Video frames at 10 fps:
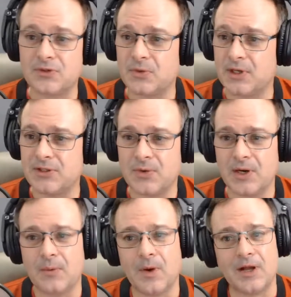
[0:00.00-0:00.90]

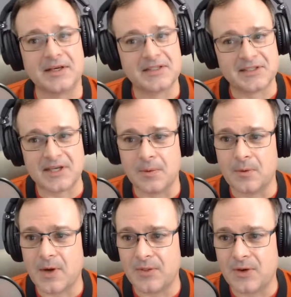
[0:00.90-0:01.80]
2021 because it's coming
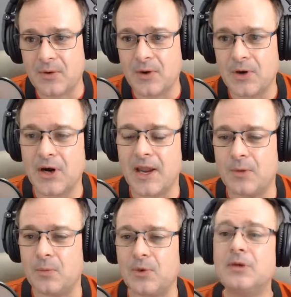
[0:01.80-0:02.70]
around the corner
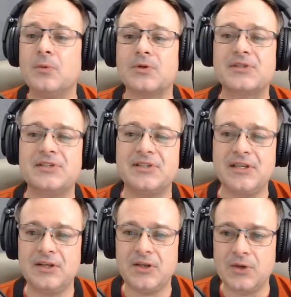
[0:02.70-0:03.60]
and we will
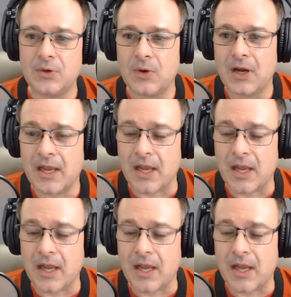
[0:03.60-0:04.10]
see you